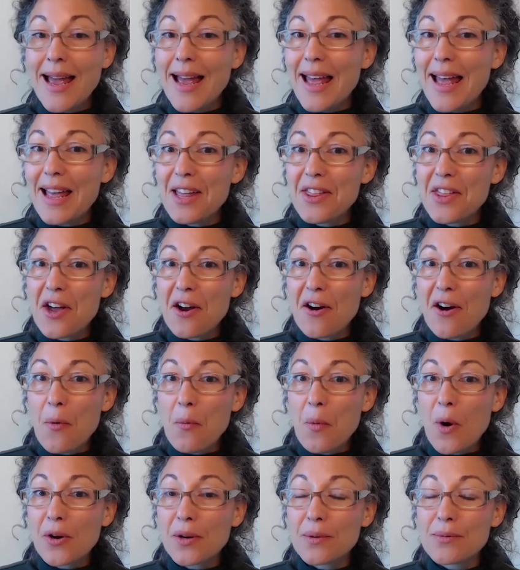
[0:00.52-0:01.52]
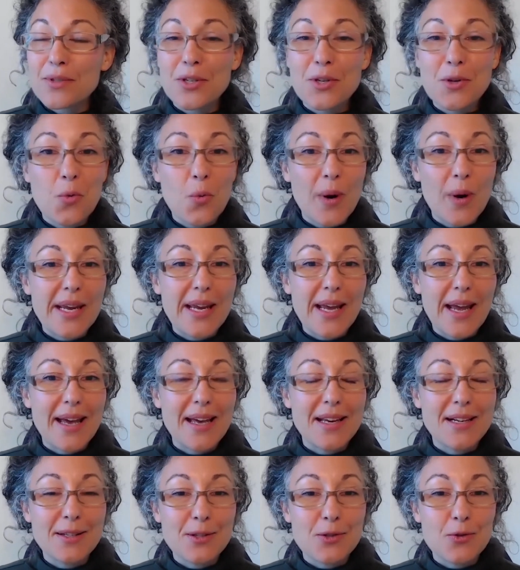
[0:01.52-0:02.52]
Hey there, and welcome to your week ahead
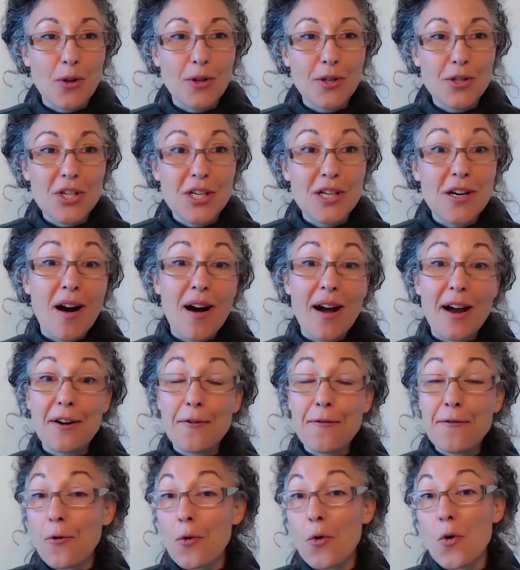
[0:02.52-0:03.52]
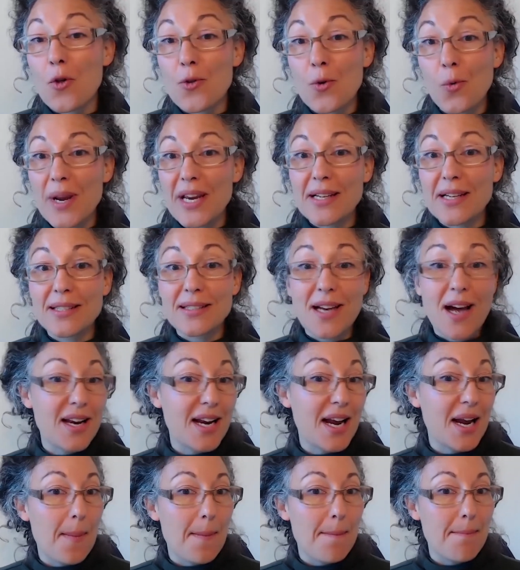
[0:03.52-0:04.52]
astrology guide for the week
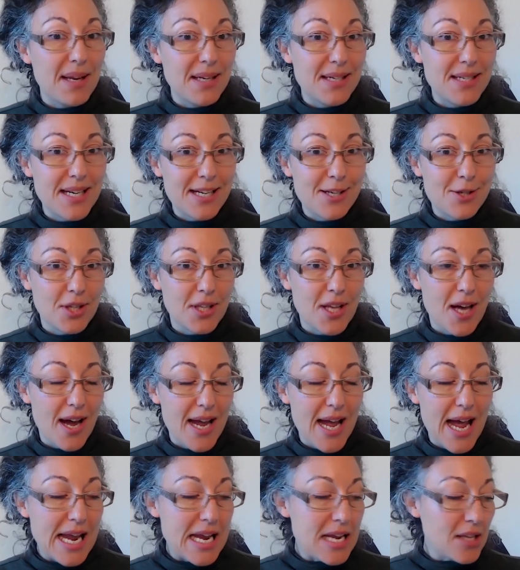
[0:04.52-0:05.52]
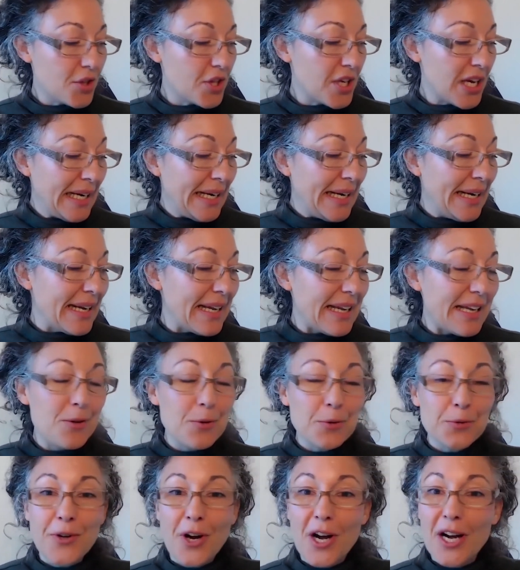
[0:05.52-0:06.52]
starting Monday, July 8th. Here
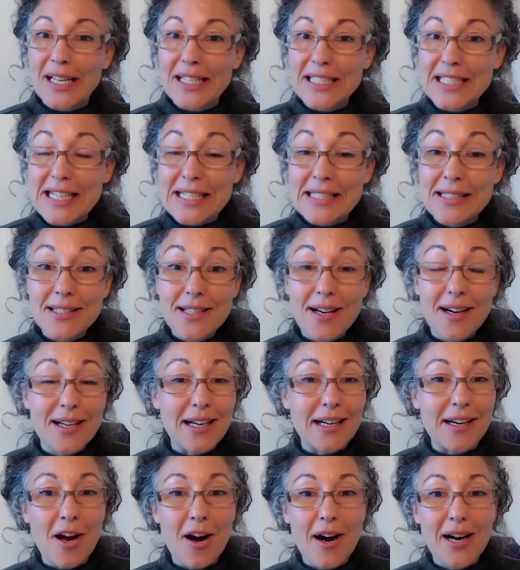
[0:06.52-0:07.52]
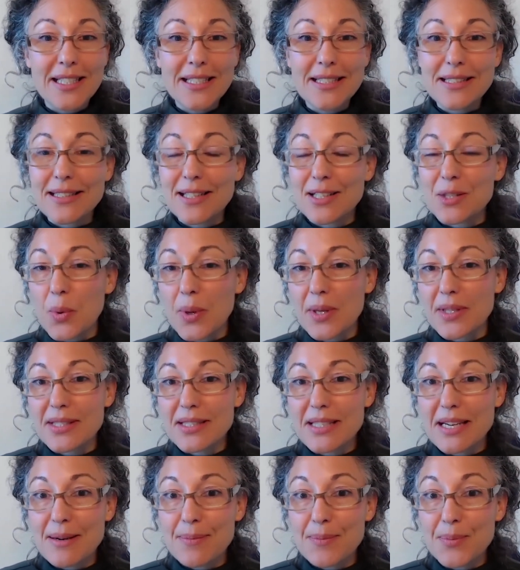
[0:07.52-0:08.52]
you'll find insight and guidance, as well as
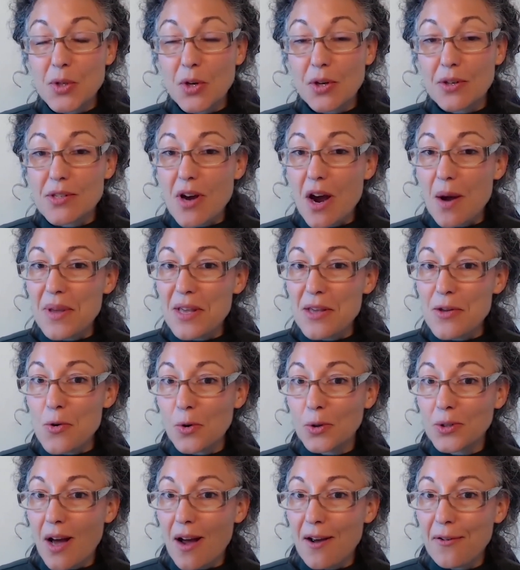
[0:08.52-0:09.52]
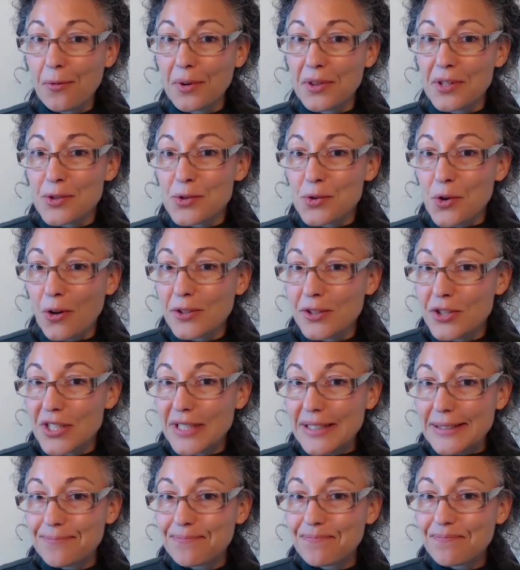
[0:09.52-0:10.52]
tips on timing your life with
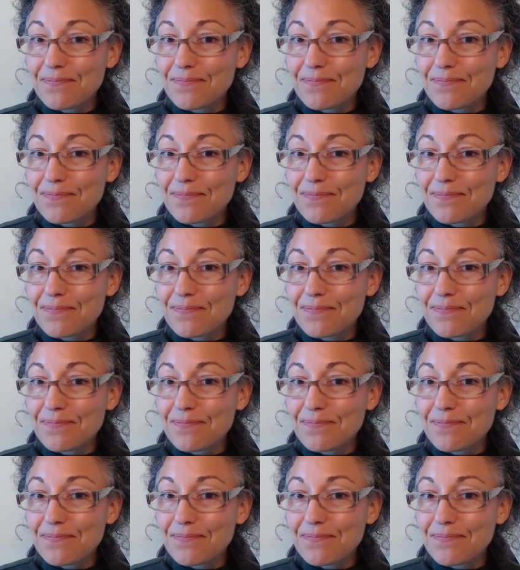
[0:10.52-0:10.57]
astrology.